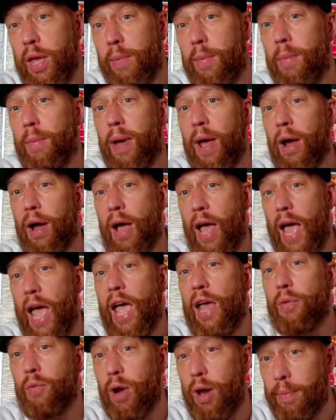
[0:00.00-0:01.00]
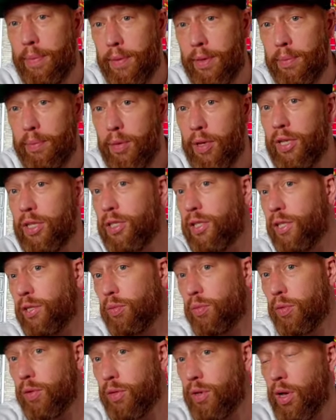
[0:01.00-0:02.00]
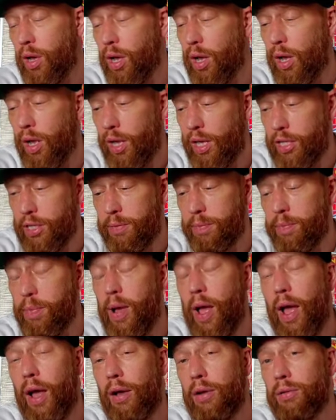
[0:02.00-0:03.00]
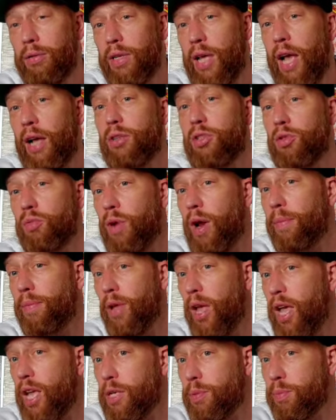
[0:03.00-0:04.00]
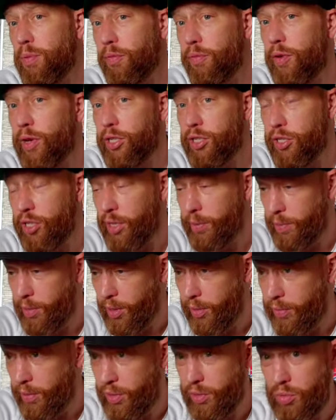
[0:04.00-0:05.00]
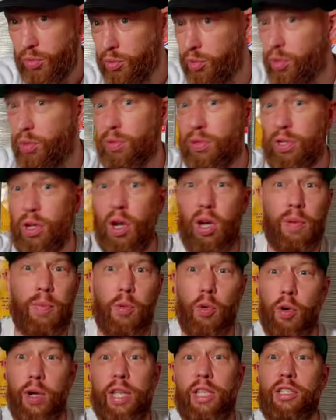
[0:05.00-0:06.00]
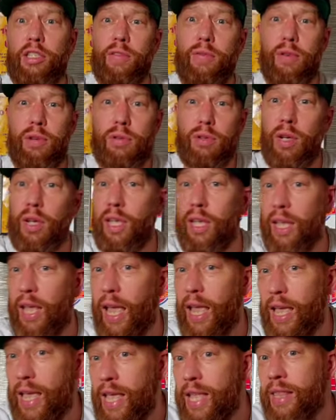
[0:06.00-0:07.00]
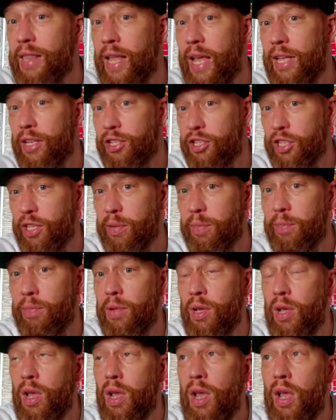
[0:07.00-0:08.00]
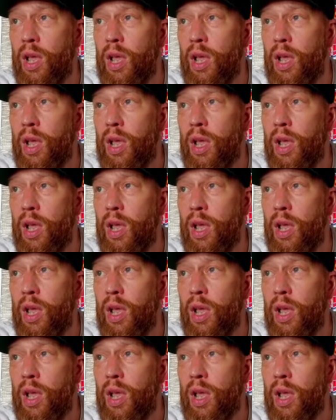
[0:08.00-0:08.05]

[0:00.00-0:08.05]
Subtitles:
him about hand wrapping, but it's this one that is about how to wrap your hands professionally. But there's also a ton more interviews I can get in that gym.